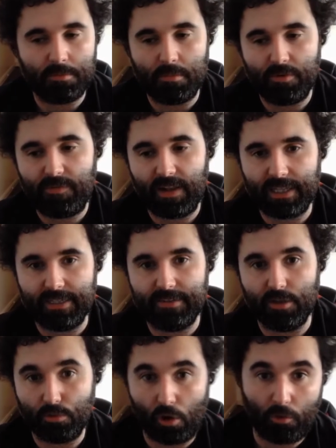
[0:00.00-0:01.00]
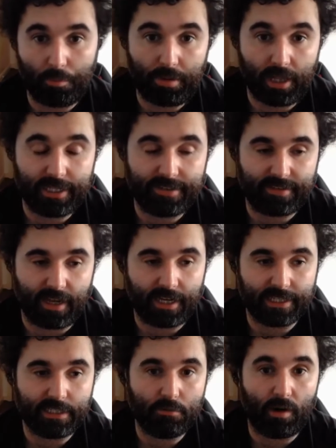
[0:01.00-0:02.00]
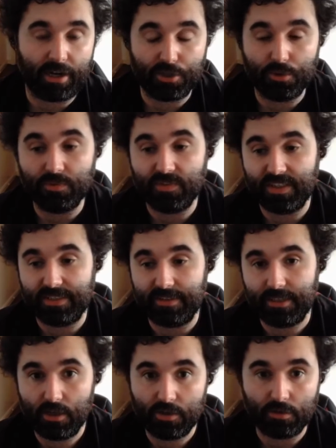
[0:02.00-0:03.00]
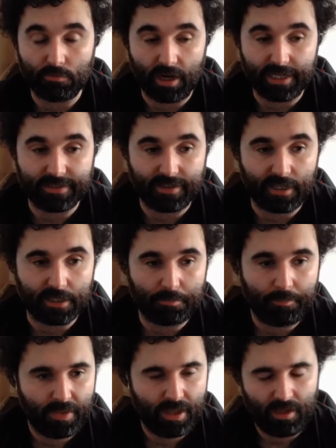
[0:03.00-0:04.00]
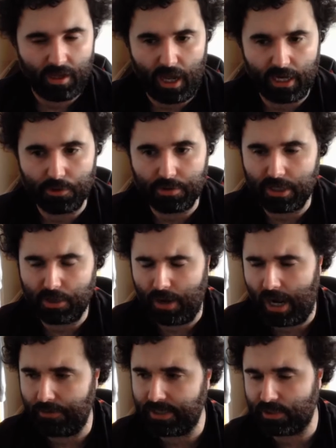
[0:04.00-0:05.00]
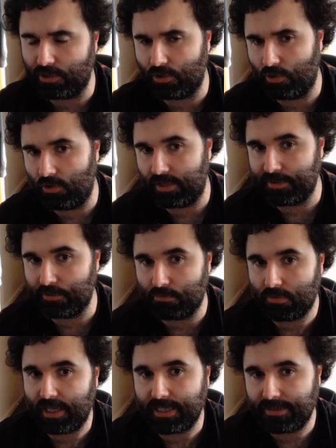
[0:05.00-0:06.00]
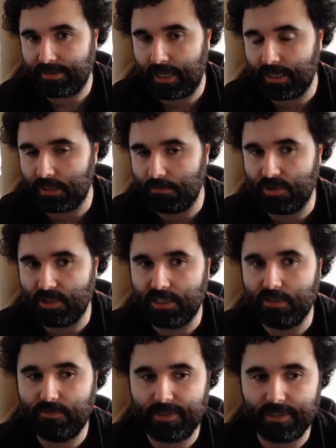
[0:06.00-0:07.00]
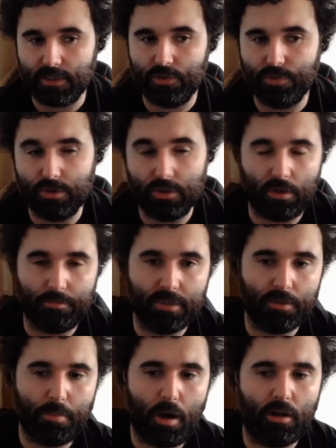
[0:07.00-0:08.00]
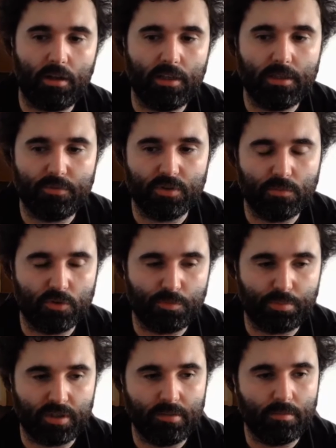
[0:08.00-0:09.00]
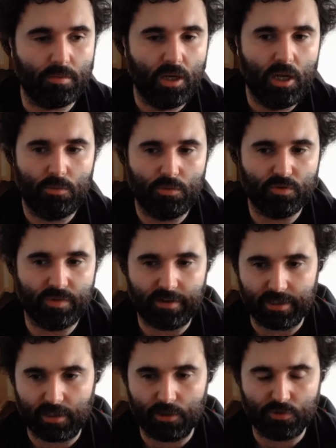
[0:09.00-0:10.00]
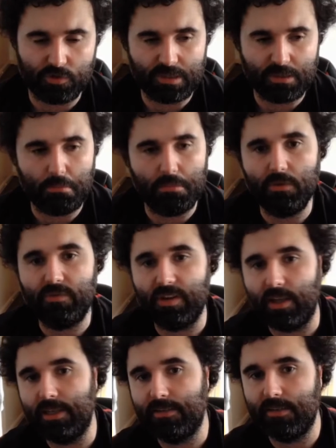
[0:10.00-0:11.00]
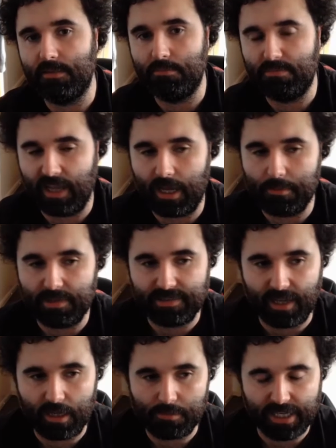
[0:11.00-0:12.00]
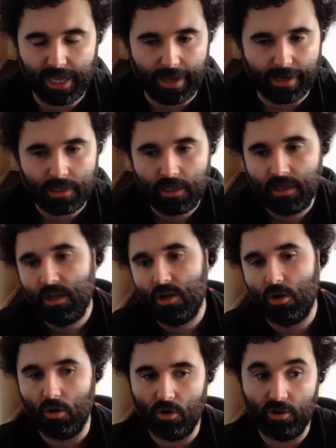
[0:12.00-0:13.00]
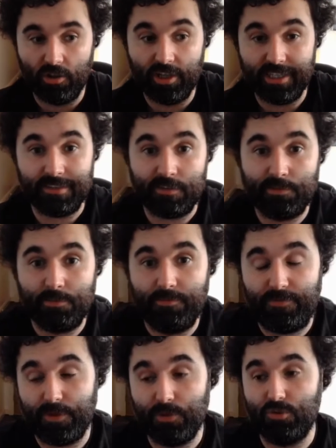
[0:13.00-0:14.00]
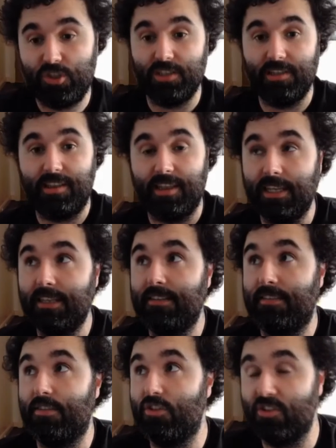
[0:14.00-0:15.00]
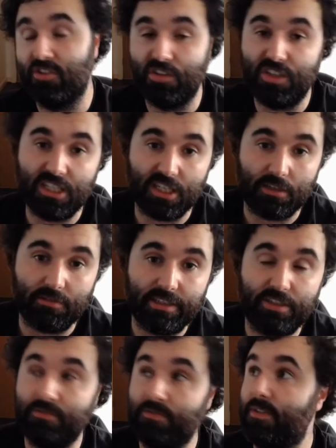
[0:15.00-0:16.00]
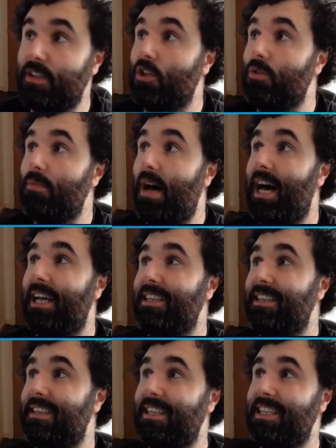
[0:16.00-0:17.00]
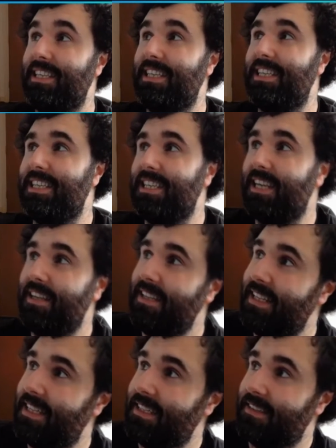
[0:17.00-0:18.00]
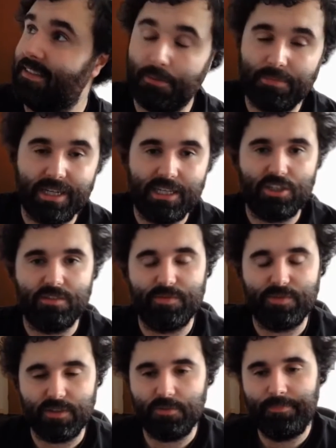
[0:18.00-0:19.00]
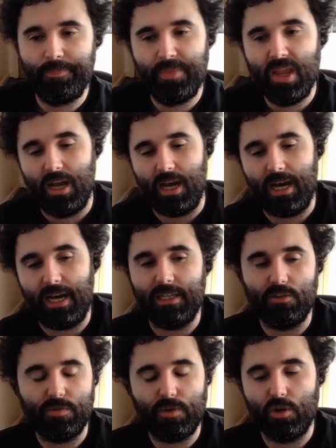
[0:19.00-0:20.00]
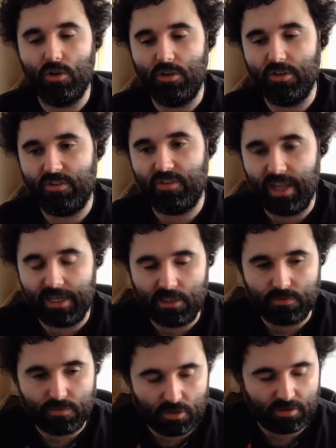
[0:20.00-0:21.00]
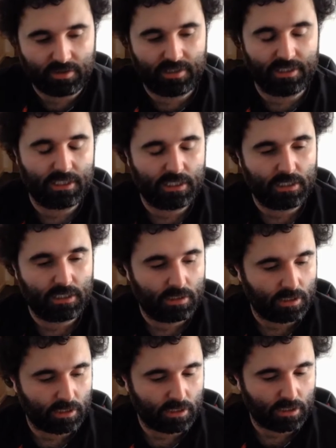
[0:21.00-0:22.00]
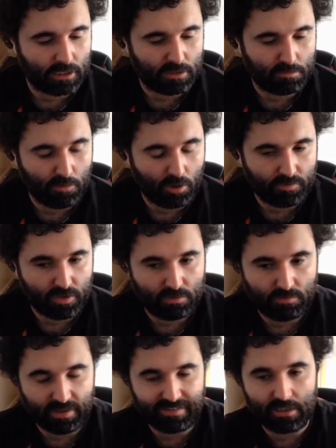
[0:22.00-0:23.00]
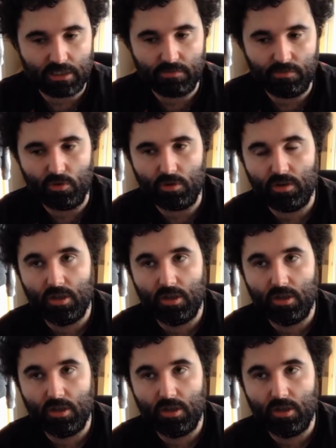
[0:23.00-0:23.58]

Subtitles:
fell into the wrong place, i.e. Raccoon City, at the right time. I don't know how you can call it the right time, that he fell into a zombie apocalypse and was very close to being mutilated time and time again, or that his future things, such as the Degeneration film and the Damnation film, and of course then you've got the obviously Resident Evil